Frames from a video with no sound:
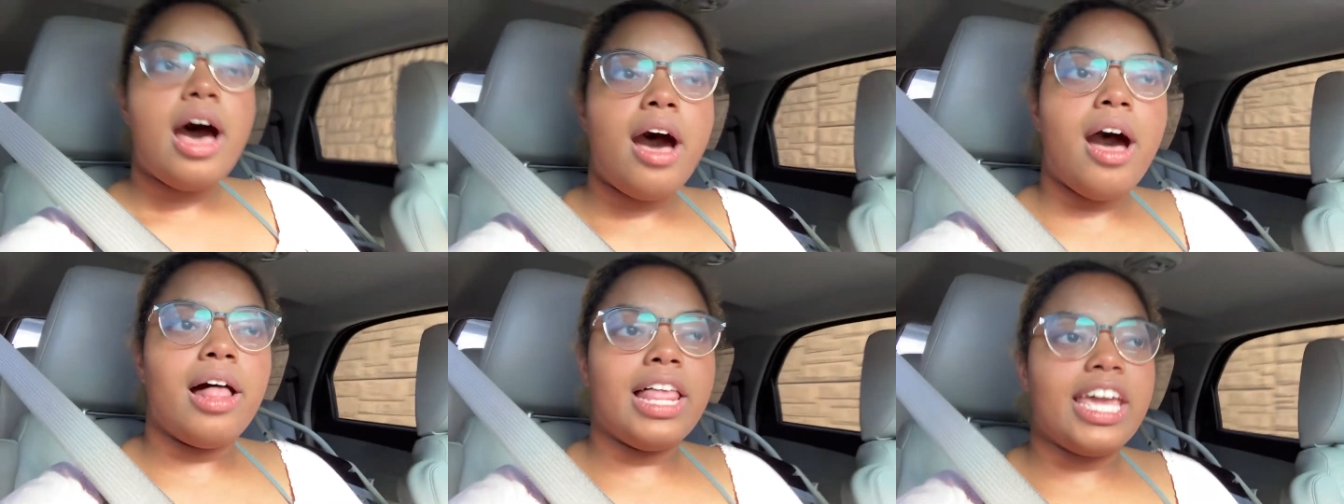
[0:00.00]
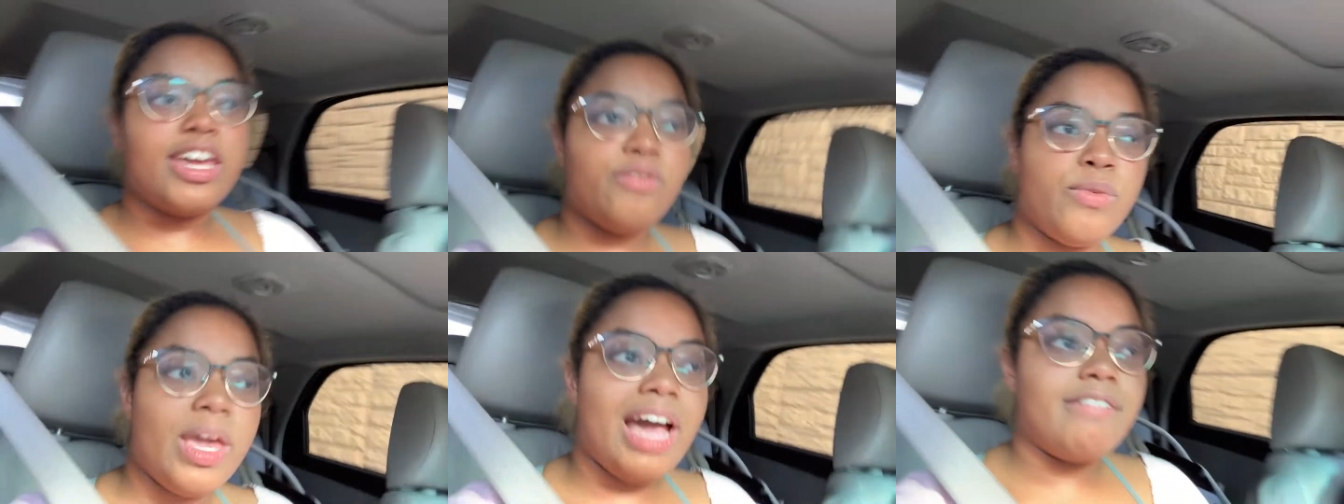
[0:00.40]
Uh, like
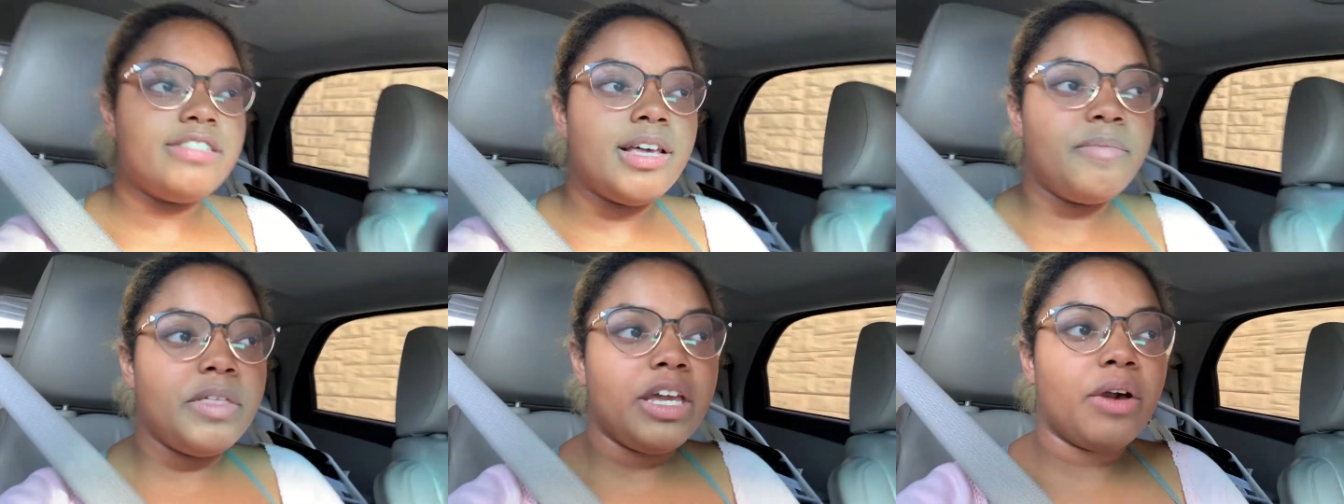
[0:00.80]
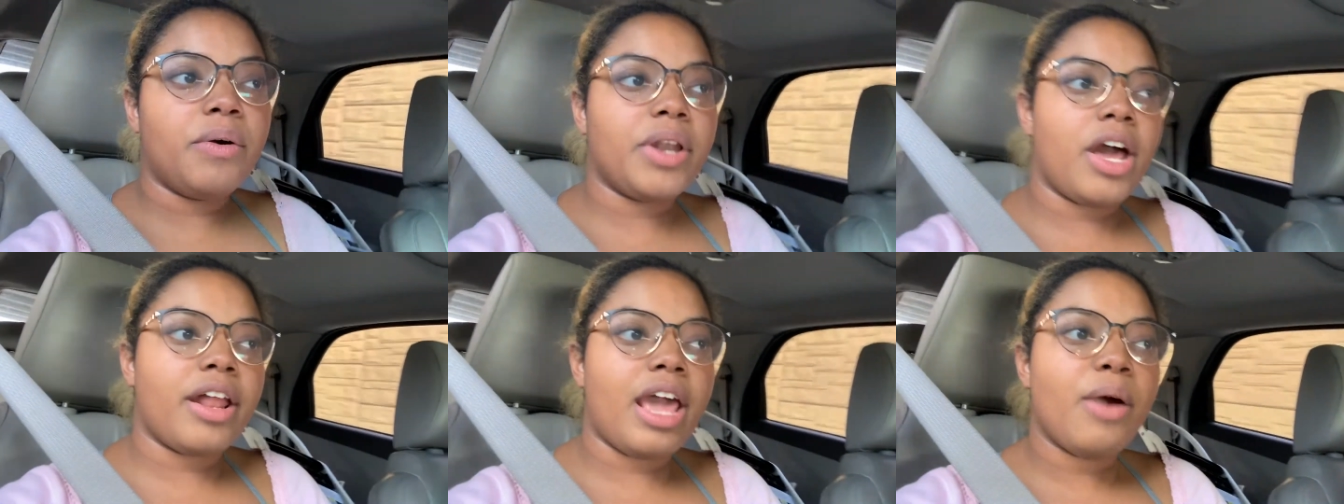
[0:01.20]
if we have something
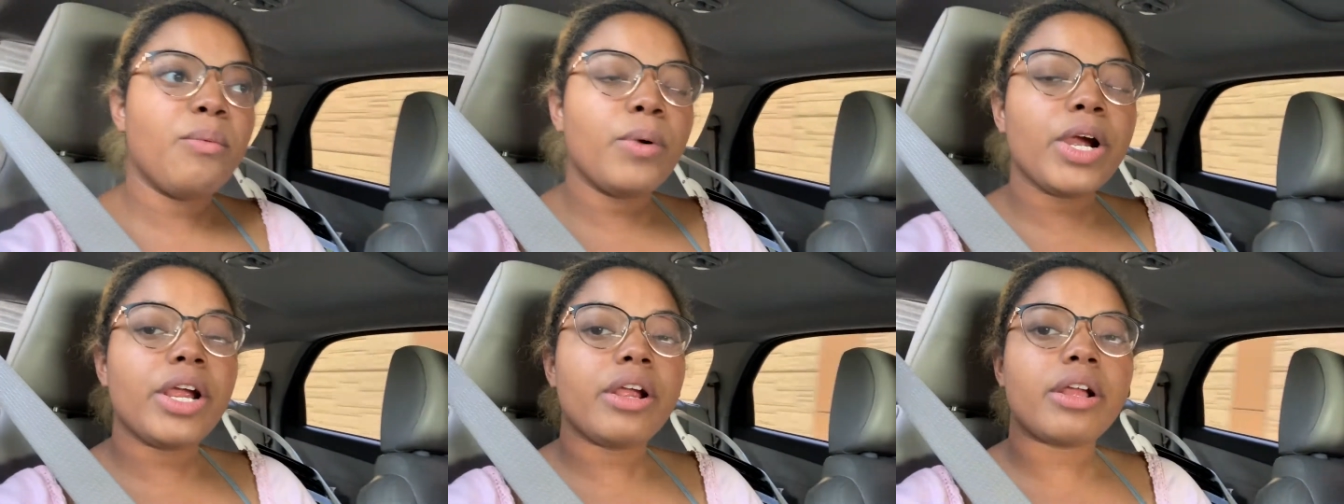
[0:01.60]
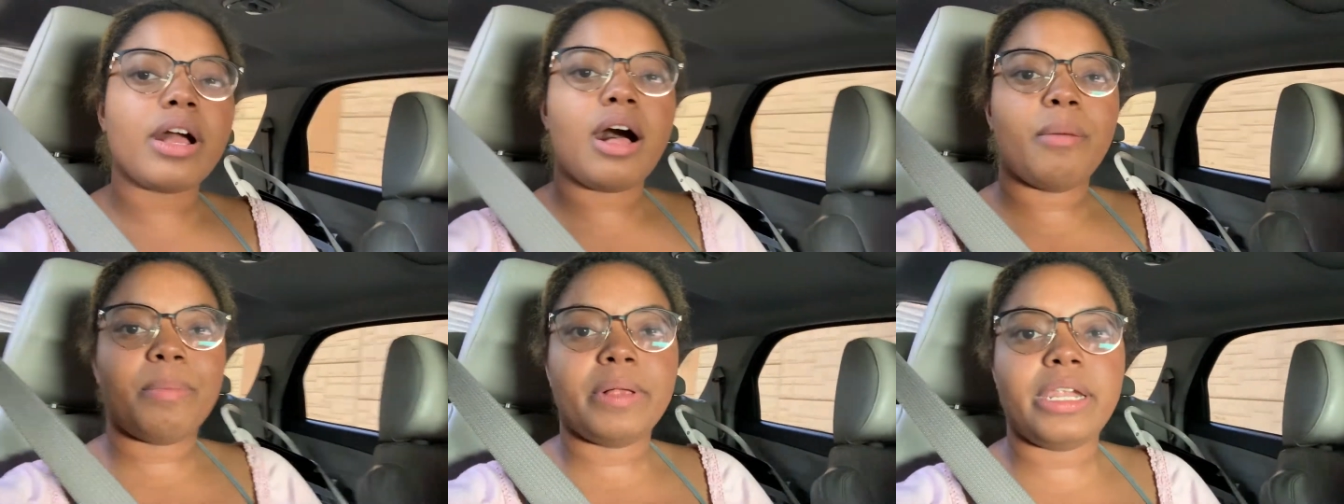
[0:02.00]
going on at work,
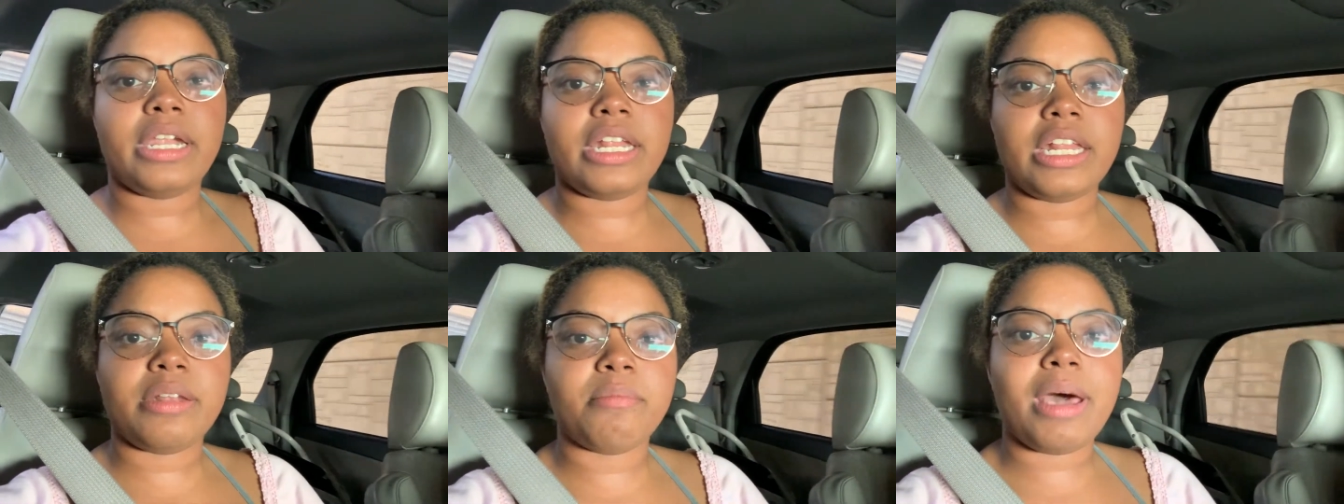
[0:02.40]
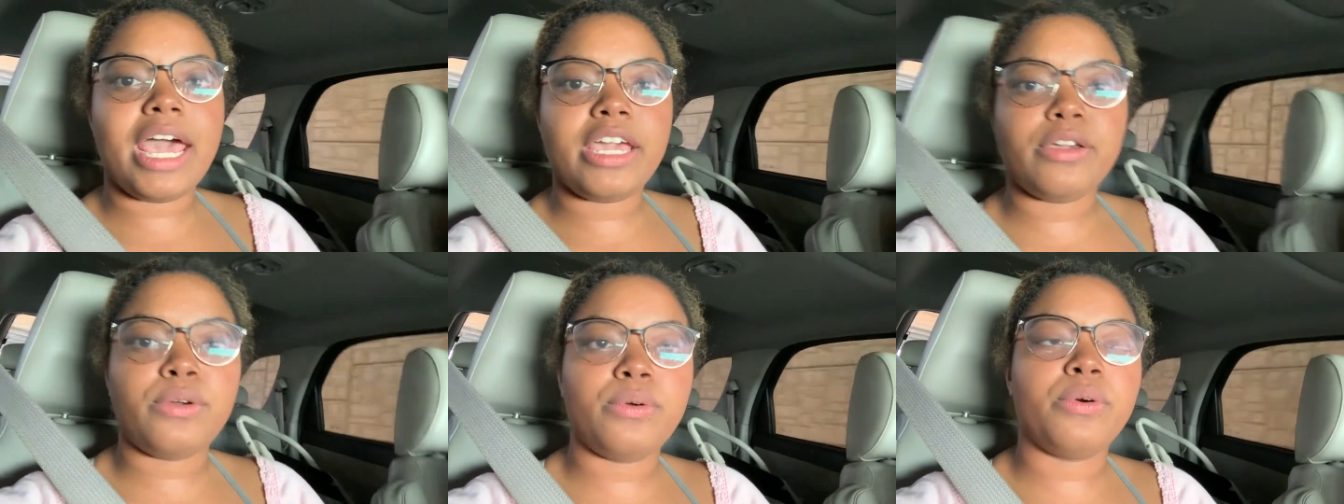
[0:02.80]
I'll put it in
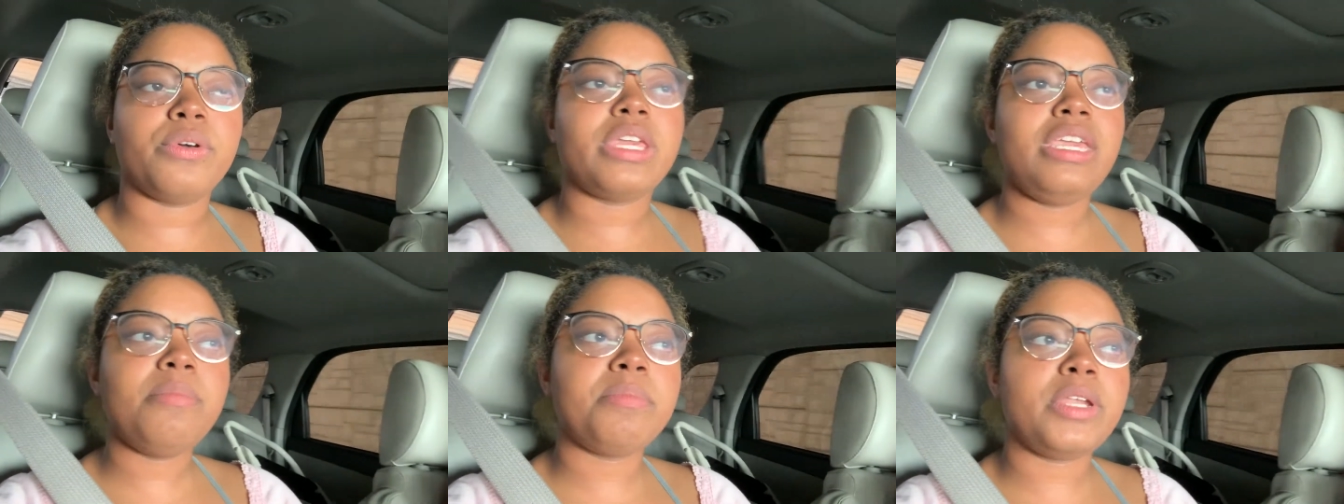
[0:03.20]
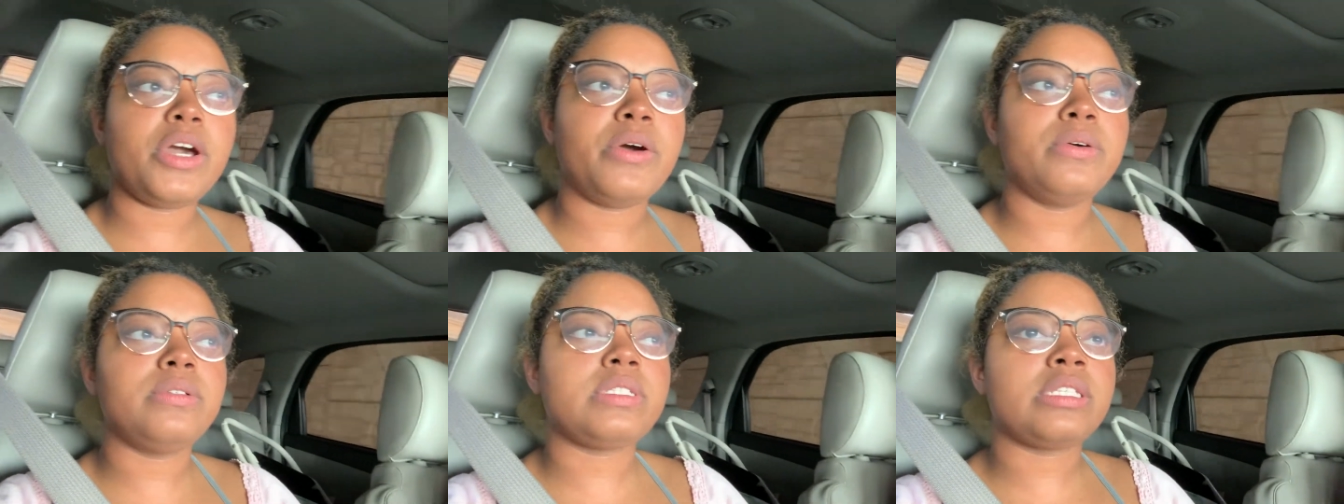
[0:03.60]
my Google Keep
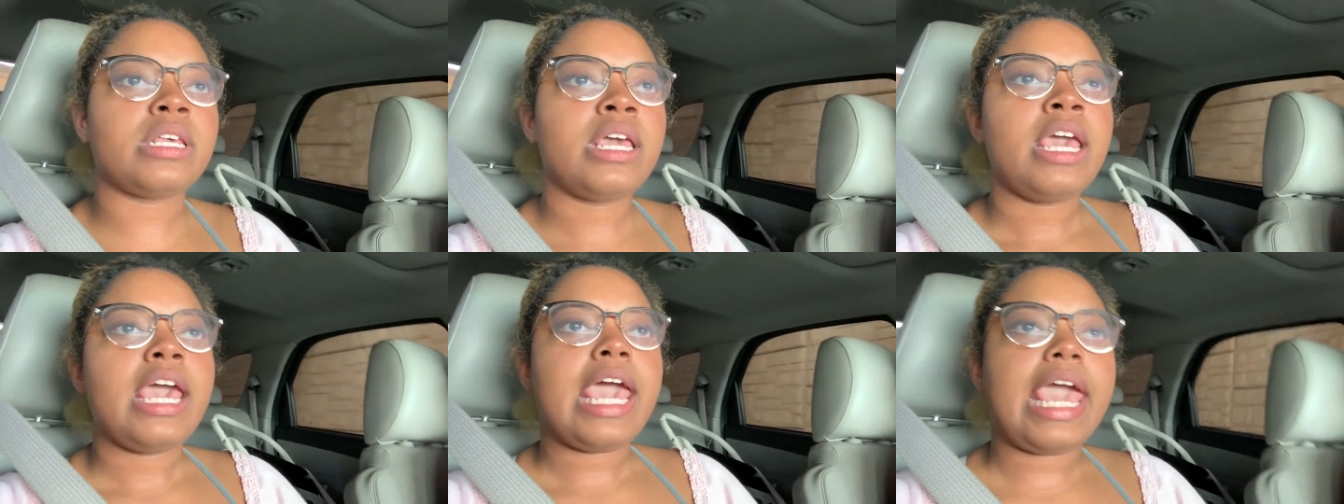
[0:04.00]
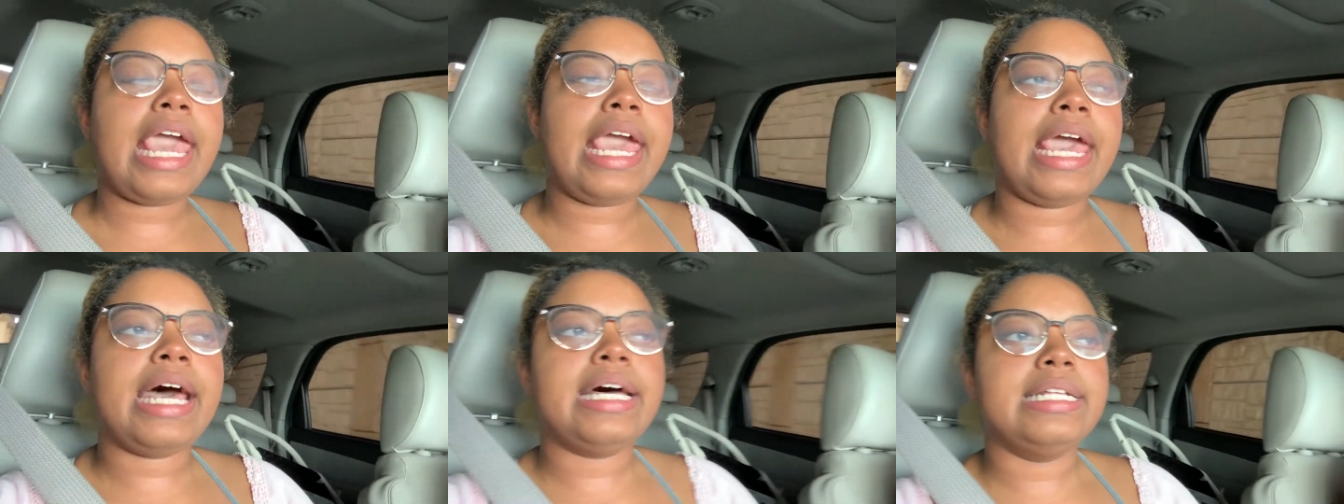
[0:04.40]
notes.
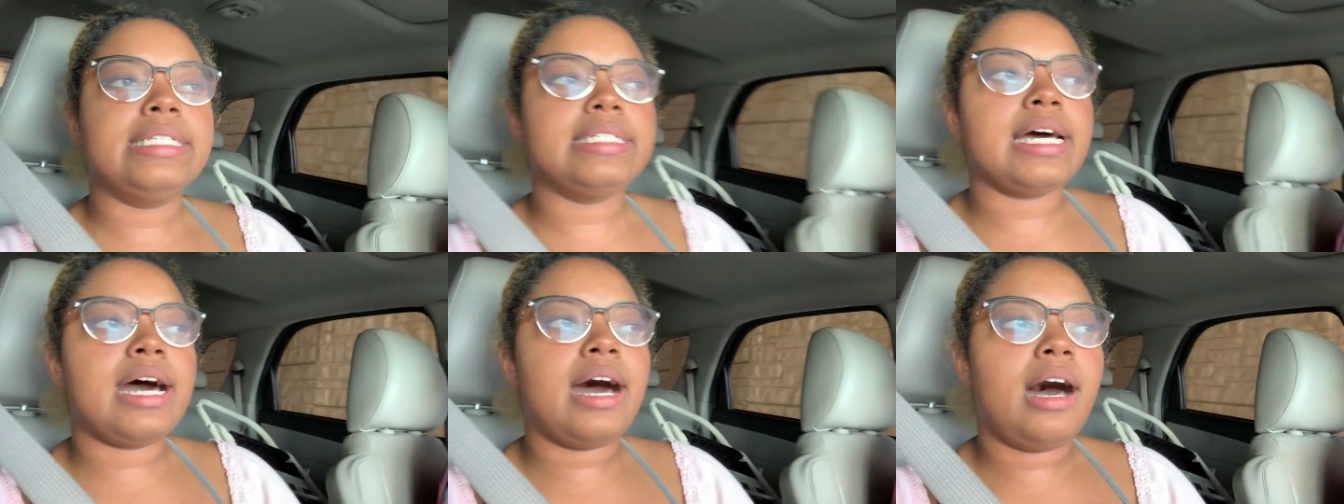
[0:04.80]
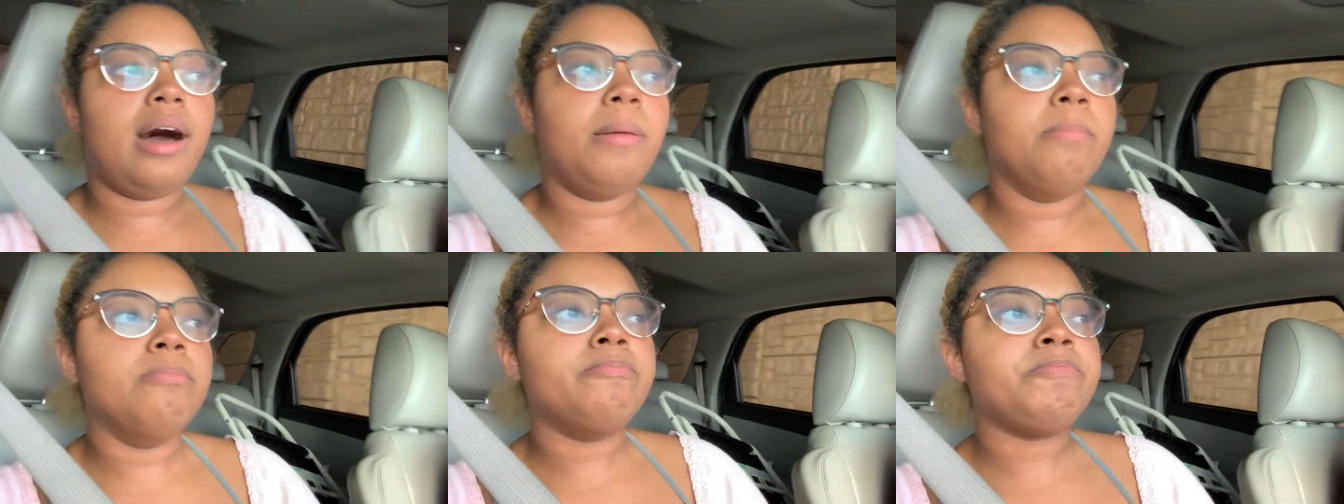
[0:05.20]
And
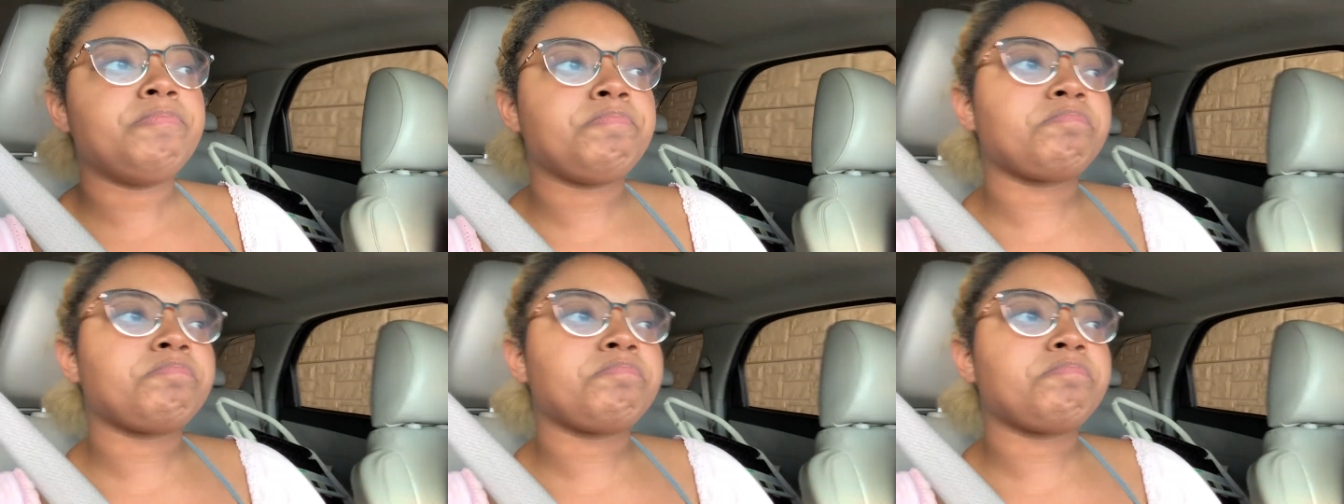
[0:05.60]
um,